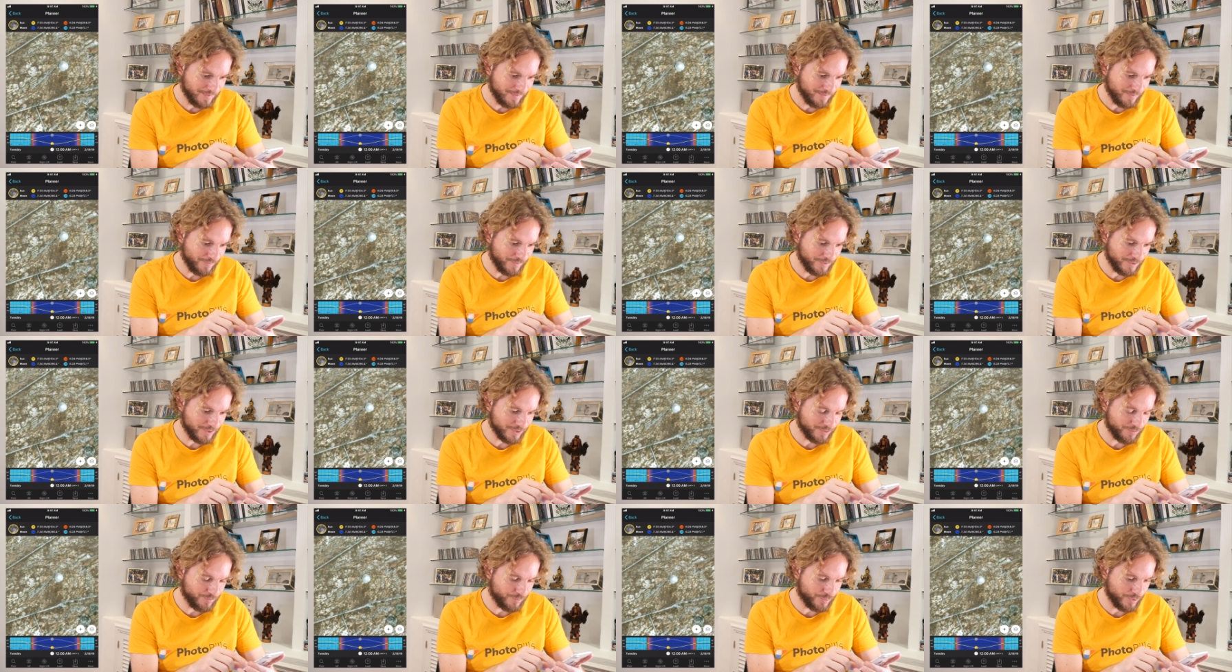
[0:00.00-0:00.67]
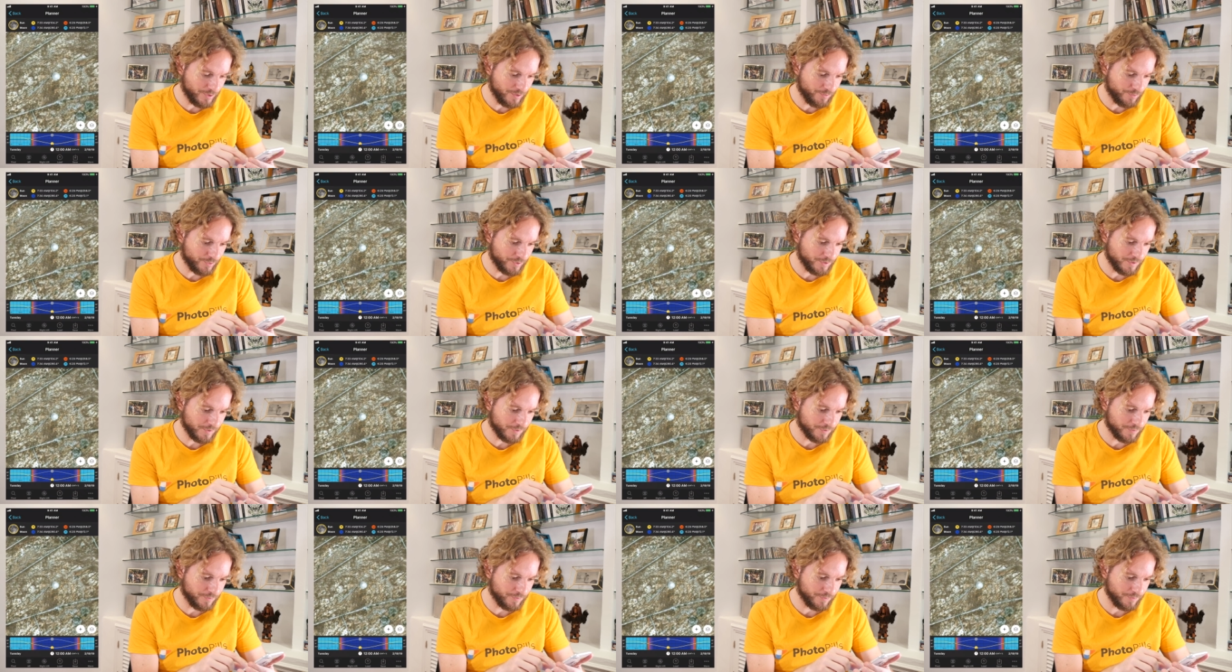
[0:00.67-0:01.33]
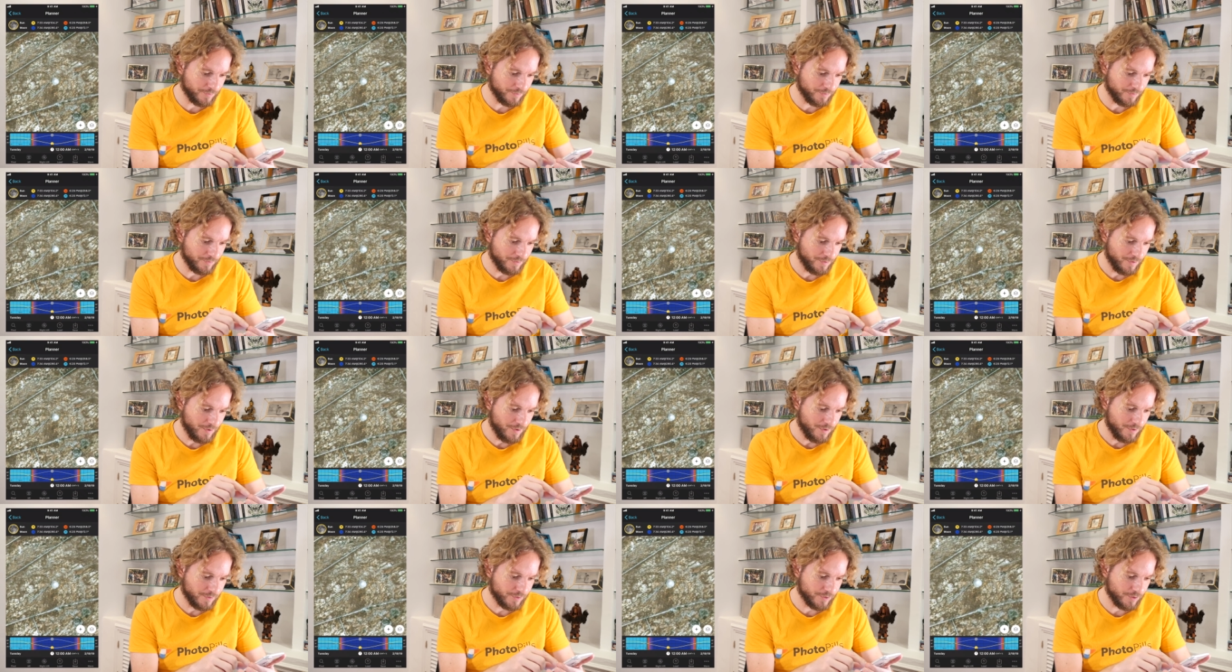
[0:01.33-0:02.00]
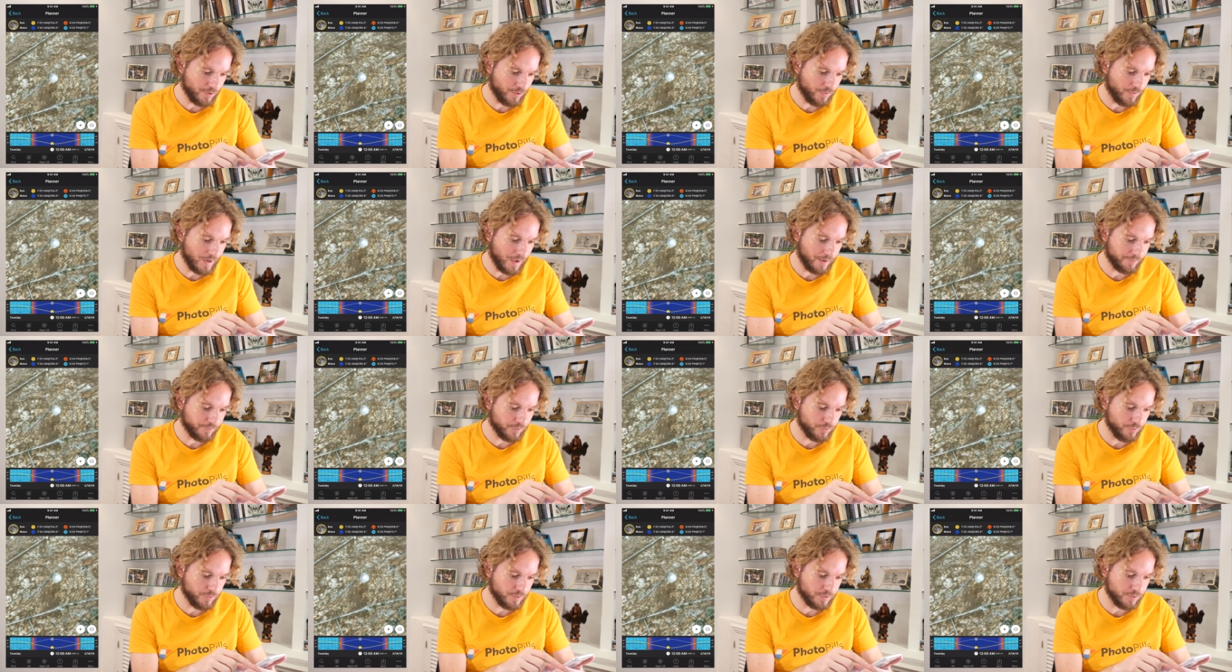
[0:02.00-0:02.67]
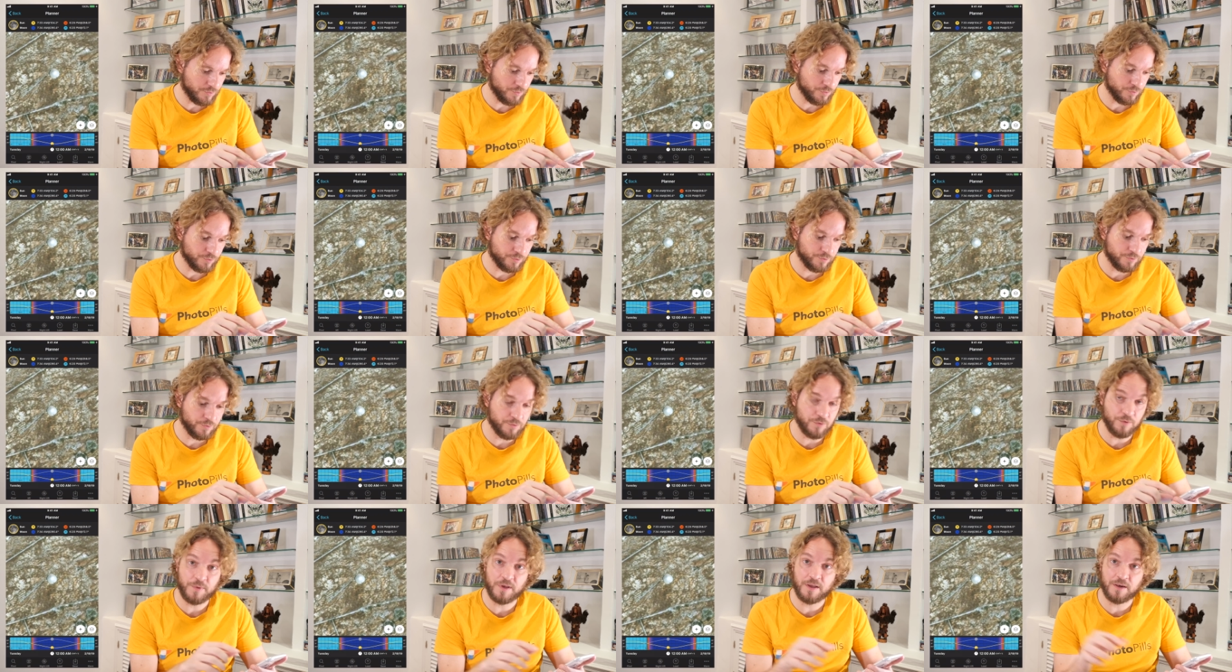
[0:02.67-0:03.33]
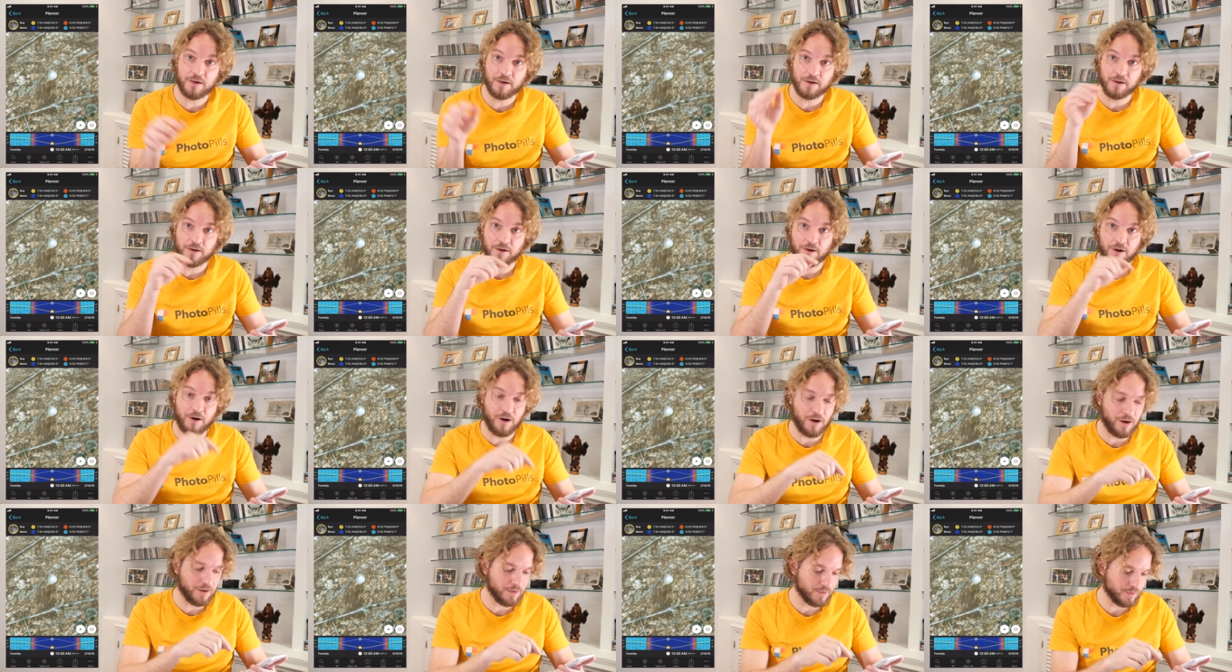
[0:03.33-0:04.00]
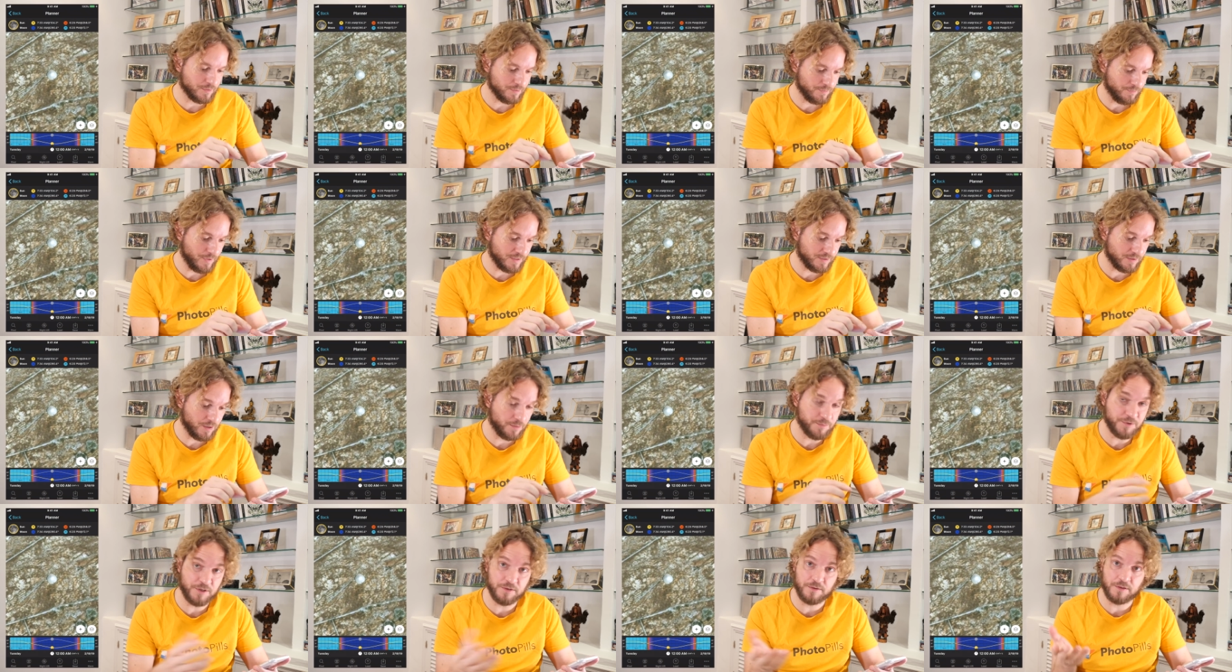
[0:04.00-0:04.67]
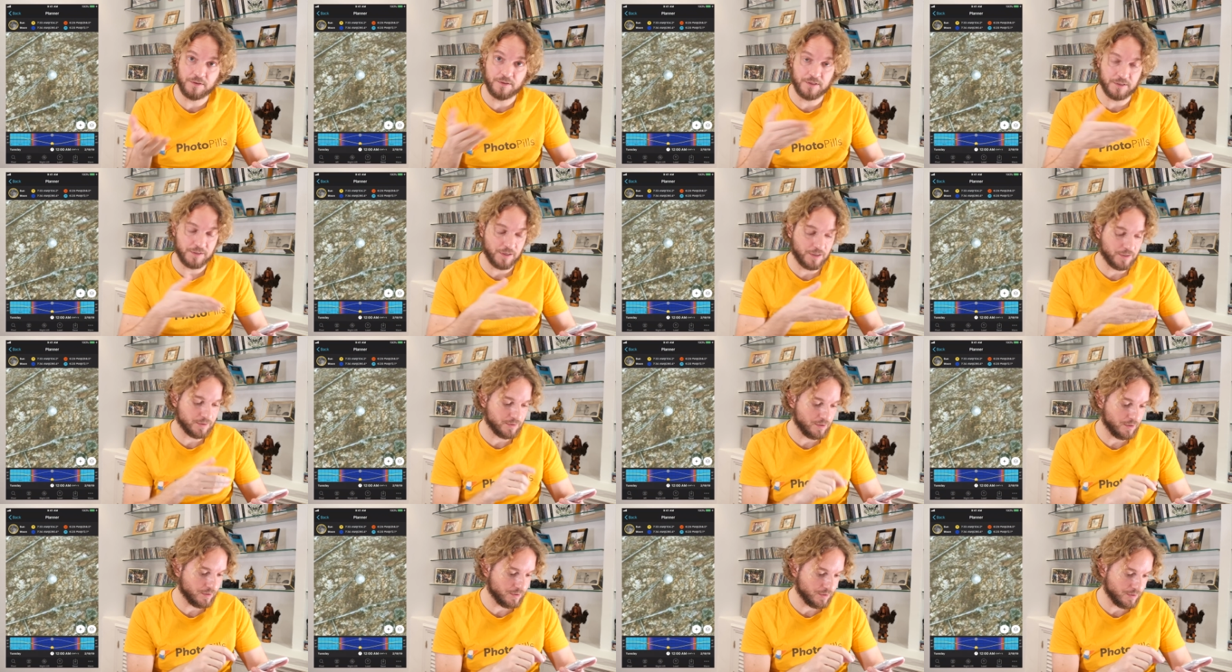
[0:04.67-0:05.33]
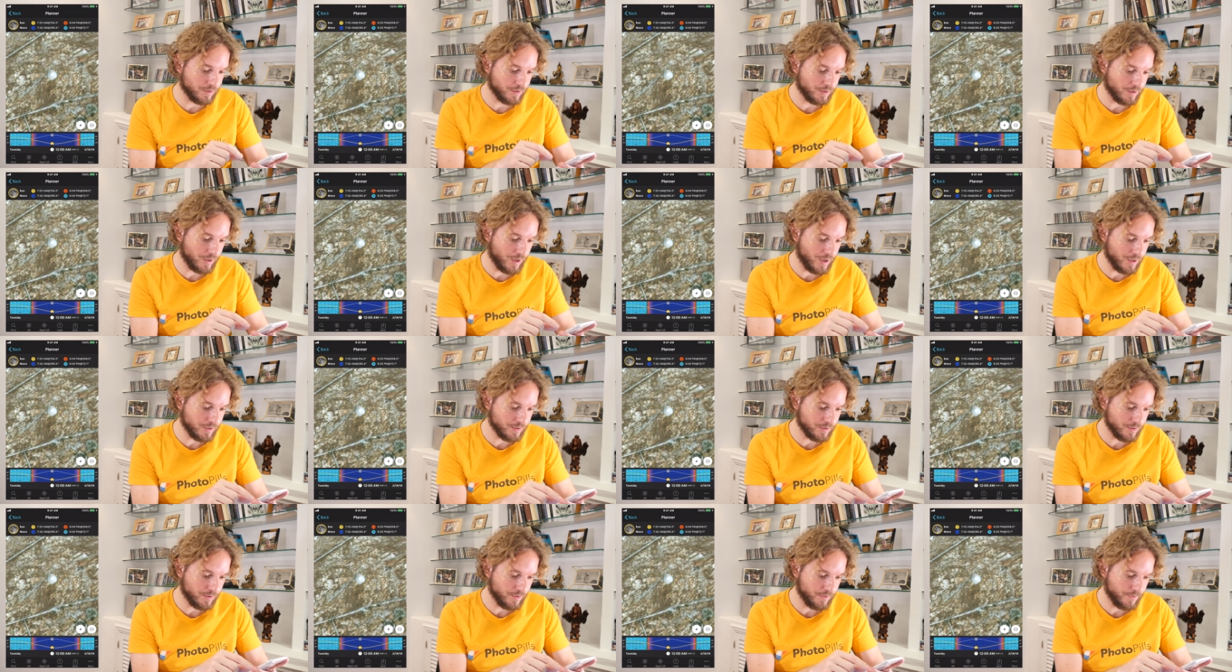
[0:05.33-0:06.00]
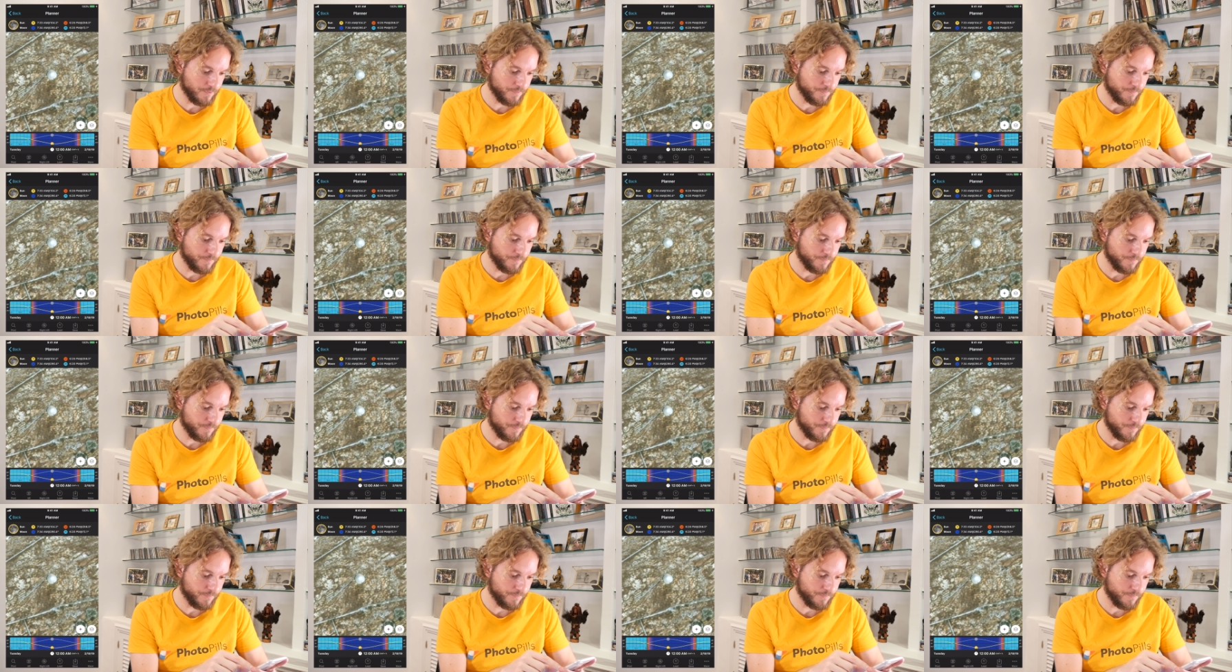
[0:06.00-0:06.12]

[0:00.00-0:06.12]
which is pretty, pretty cool. So what I have to do is to zoom in on my subject, in this case the hut,